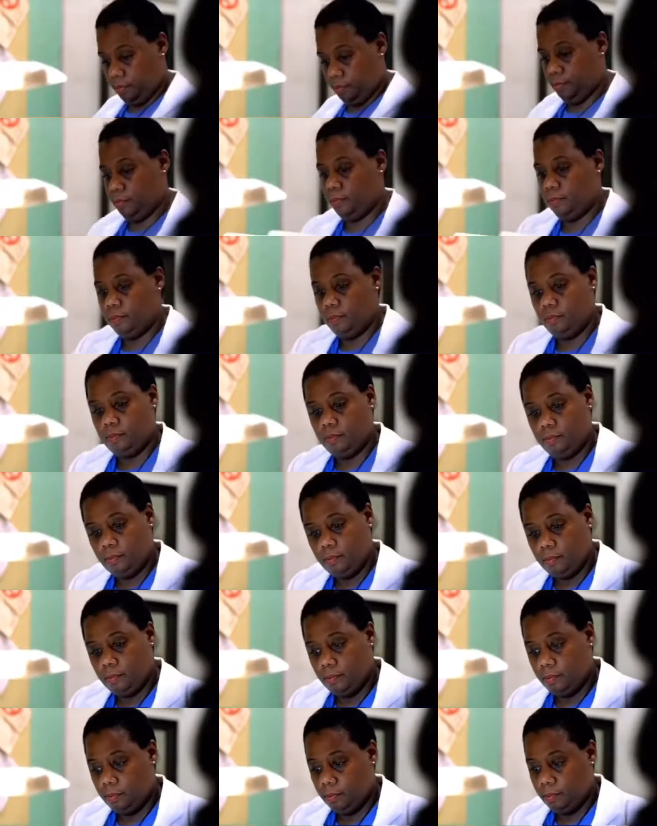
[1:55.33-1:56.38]

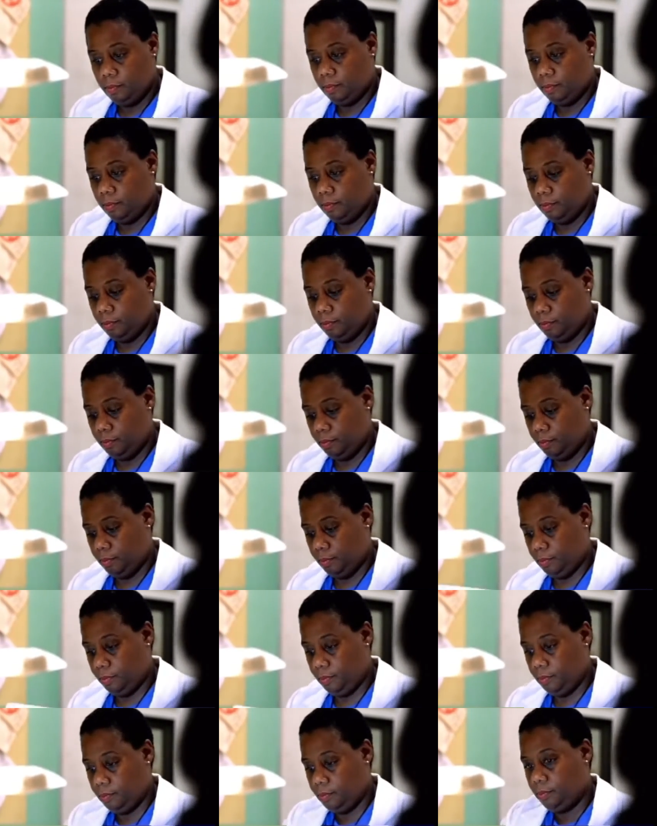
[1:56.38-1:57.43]

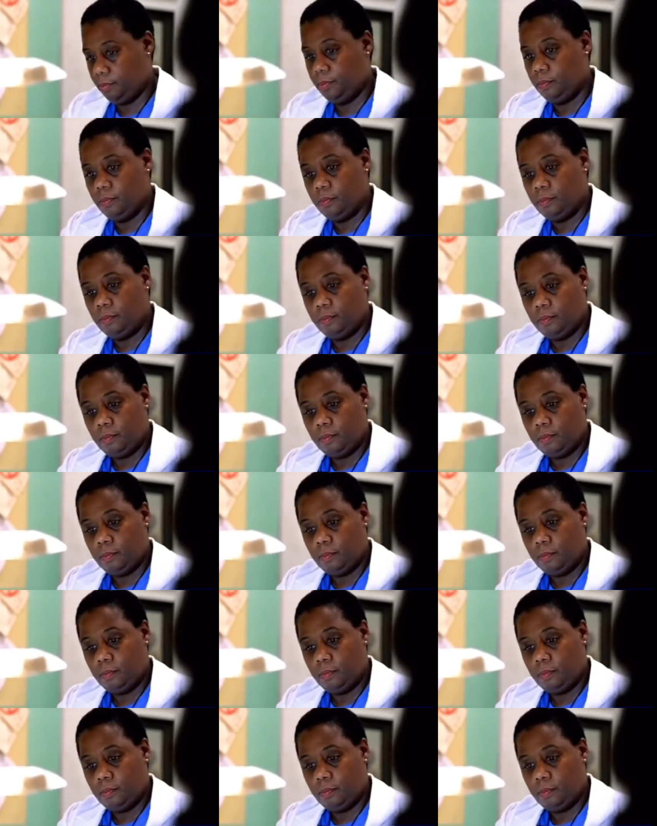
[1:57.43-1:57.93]
[no speech]